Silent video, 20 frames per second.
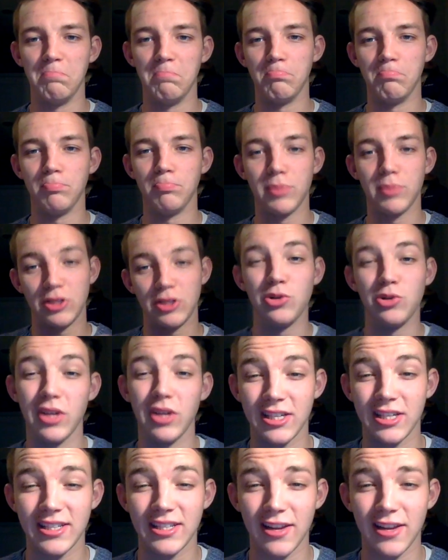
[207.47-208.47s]
But to an
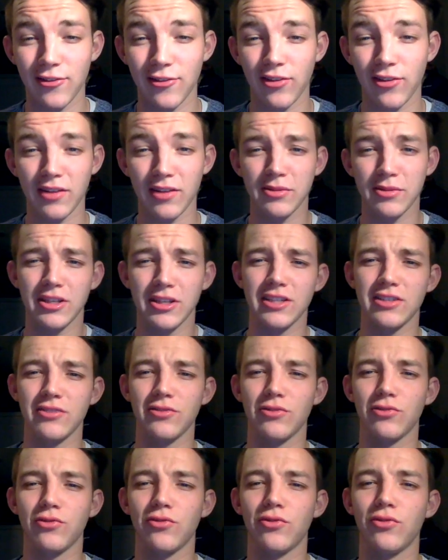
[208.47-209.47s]
extent, family
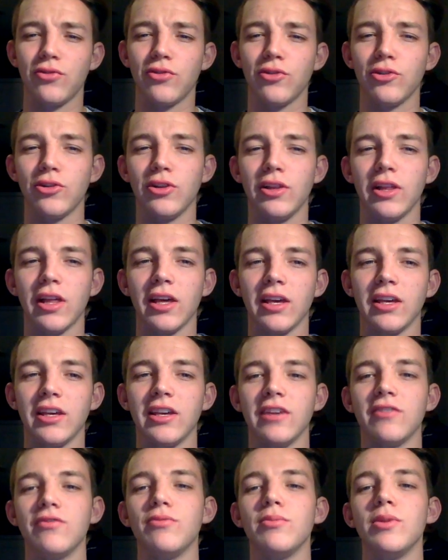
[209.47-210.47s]
doesn't fully like
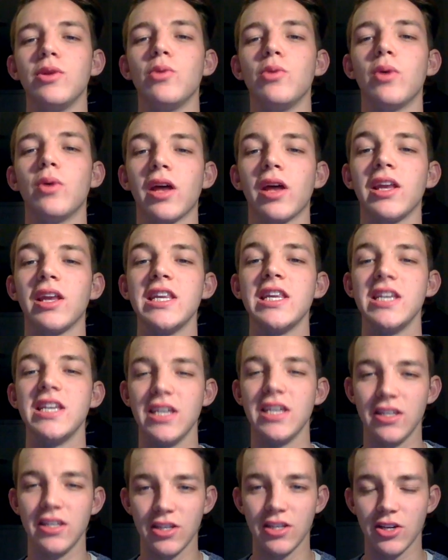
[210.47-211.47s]
give me what I need.
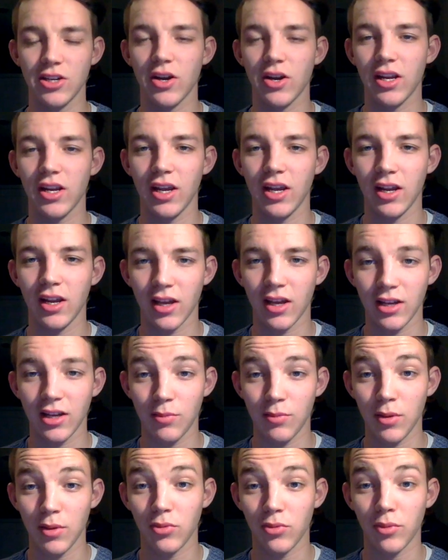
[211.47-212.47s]
You know, I need I need
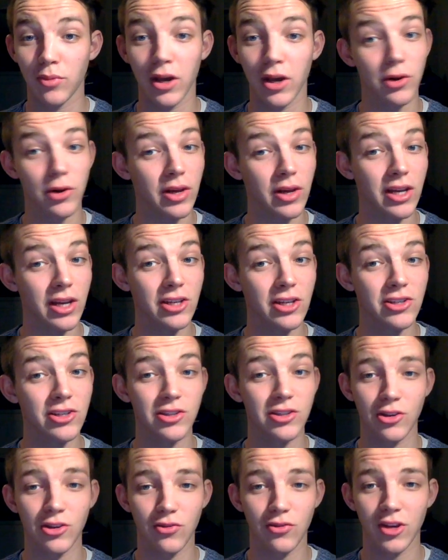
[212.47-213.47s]
people my own age.
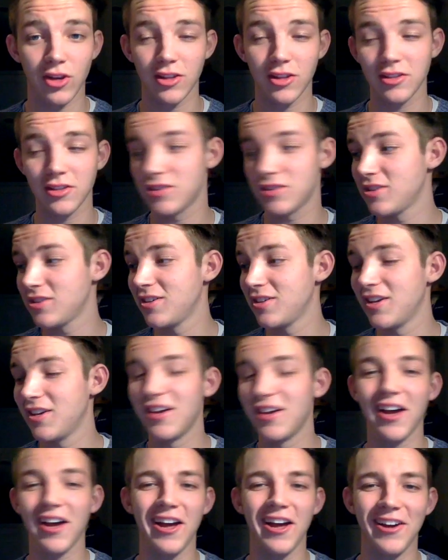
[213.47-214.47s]
No offense
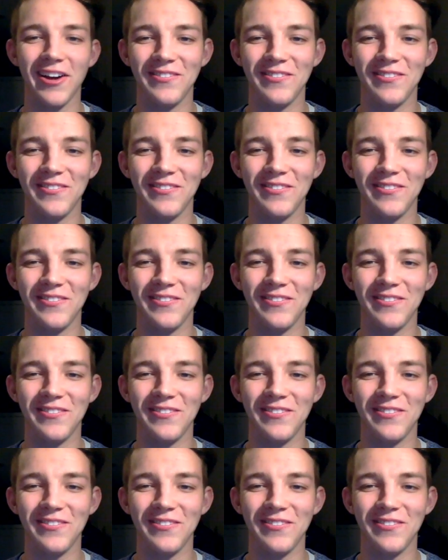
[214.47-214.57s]
um,